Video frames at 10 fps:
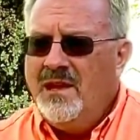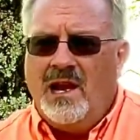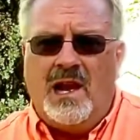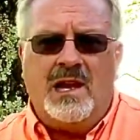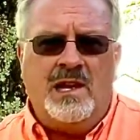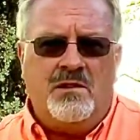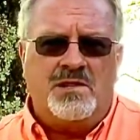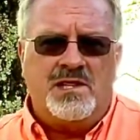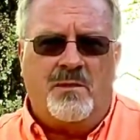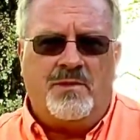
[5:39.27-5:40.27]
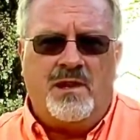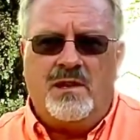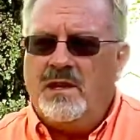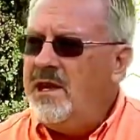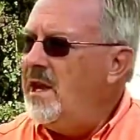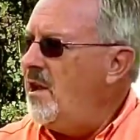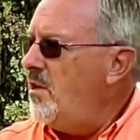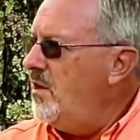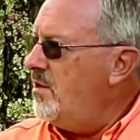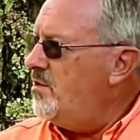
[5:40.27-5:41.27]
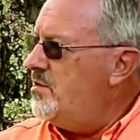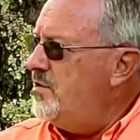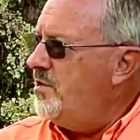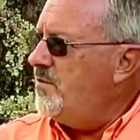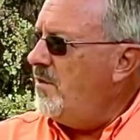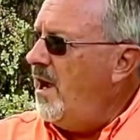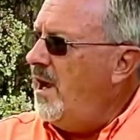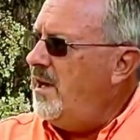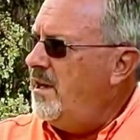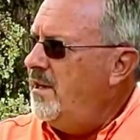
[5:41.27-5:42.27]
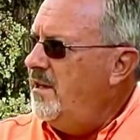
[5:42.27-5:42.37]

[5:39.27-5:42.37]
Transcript: I hear something and I look to the right